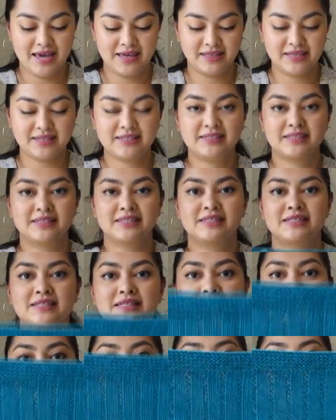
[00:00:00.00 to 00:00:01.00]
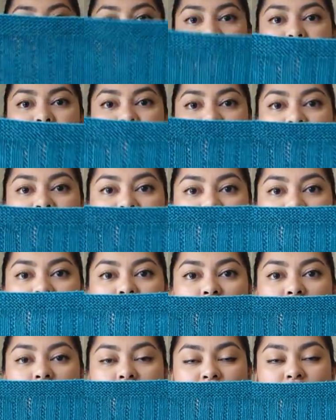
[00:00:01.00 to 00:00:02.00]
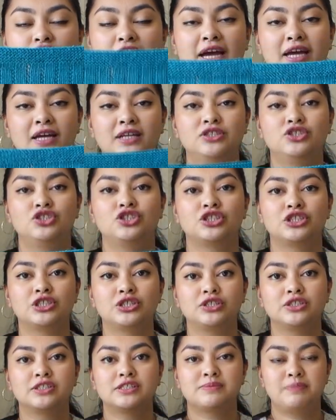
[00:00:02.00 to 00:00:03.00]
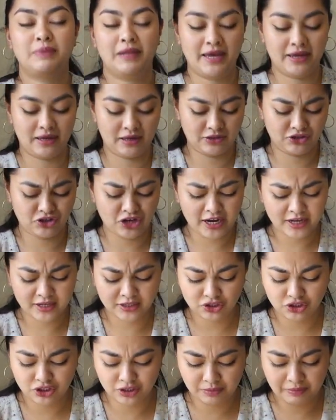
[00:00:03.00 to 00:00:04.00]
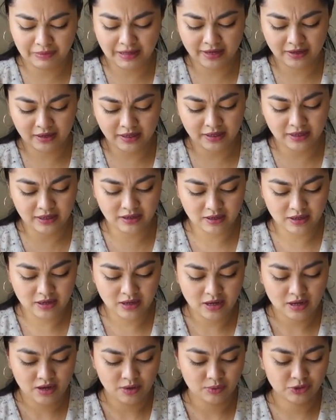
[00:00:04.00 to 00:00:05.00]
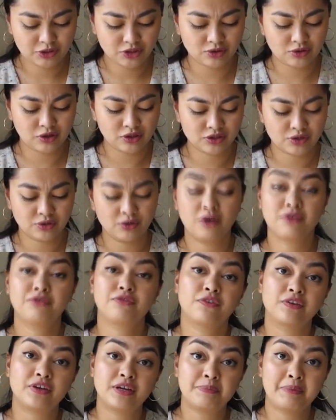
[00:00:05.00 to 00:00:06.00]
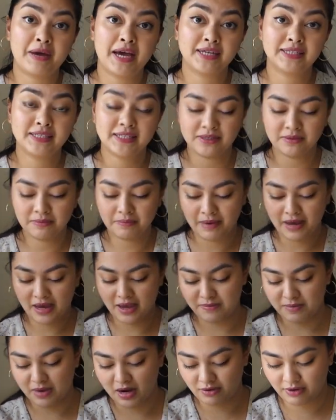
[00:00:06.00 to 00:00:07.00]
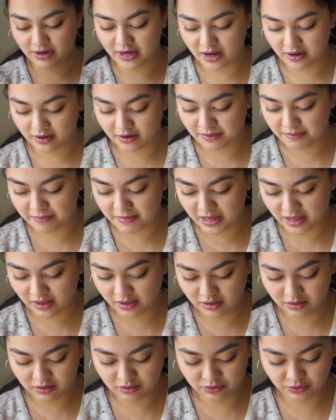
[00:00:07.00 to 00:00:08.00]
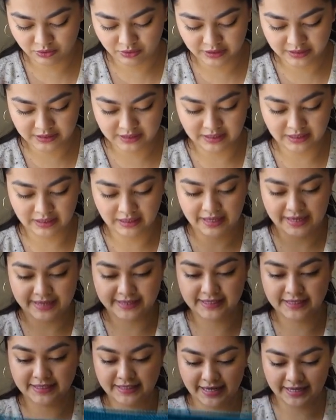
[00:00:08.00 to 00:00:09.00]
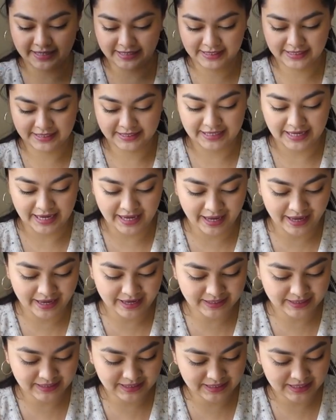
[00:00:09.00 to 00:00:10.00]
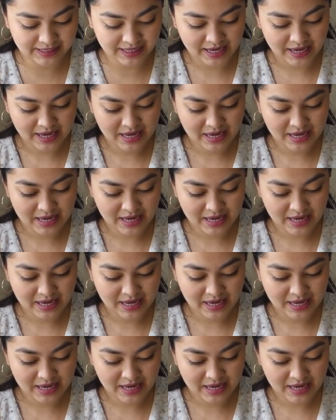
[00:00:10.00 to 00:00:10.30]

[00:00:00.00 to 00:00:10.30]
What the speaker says: This is the pattern called Jack and Jill Blanket, which is also a free pattern by Mariana Mel, who is the Lazy Daisy Days